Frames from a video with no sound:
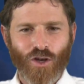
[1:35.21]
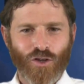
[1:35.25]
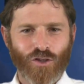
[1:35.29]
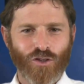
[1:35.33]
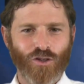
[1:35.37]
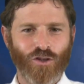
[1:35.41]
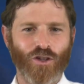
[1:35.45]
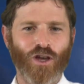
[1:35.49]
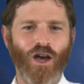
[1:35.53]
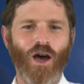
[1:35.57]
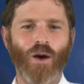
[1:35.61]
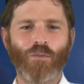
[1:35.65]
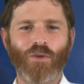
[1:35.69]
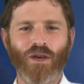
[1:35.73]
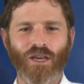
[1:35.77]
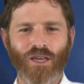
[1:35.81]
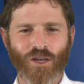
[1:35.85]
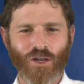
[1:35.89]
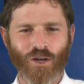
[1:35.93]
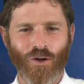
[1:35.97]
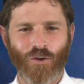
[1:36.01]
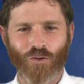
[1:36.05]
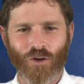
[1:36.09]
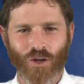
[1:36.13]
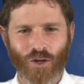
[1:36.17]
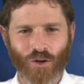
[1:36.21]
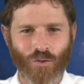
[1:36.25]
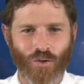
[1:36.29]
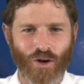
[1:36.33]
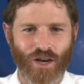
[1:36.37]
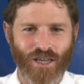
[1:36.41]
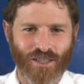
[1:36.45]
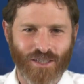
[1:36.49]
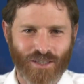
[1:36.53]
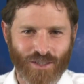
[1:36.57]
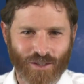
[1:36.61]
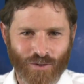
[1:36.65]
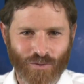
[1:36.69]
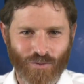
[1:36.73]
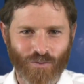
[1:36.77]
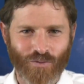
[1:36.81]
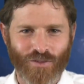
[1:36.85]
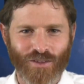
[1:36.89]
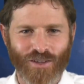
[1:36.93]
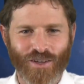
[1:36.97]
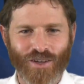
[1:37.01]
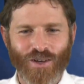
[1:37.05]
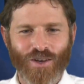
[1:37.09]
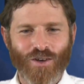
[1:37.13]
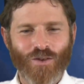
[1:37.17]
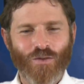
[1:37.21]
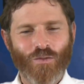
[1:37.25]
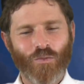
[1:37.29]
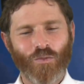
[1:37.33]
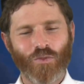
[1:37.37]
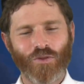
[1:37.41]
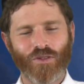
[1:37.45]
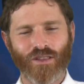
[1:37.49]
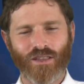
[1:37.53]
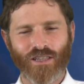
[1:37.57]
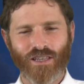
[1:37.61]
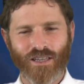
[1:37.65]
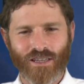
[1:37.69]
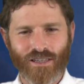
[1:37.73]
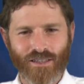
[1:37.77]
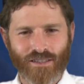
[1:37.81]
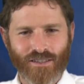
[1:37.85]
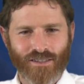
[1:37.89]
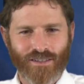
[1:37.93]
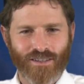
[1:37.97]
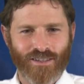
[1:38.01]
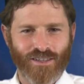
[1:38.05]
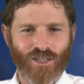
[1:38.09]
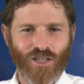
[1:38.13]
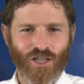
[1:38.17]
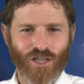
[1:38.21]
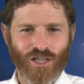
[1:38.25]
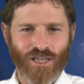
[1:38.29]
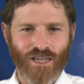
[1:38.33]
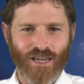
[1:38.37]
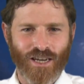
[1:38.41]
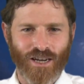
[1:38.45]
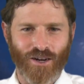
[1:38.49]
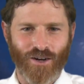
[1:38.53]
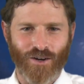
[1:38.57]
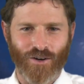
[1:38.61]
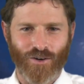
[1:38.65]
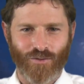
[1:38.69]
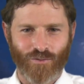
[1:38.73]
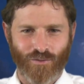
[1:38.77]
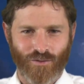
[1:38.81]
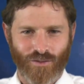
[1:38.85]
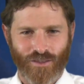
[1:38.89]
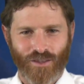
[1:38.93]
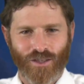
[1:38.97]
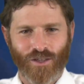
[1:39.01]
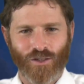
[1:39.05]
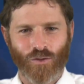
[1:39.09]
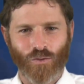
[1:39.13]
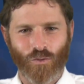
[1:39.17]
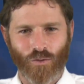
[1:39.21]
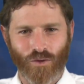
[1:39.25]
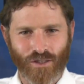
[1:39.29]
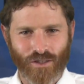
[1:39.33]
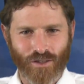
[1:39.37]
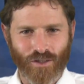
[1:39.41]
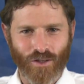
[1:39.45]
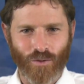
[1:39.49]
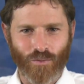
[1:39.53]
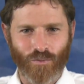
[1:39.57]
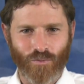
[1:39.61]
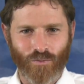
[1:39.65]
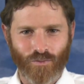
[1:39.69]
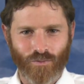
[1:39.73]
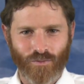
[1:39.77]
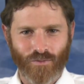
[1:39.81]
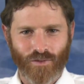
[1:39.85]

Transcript: So I'm making a request. Please share this wisdom.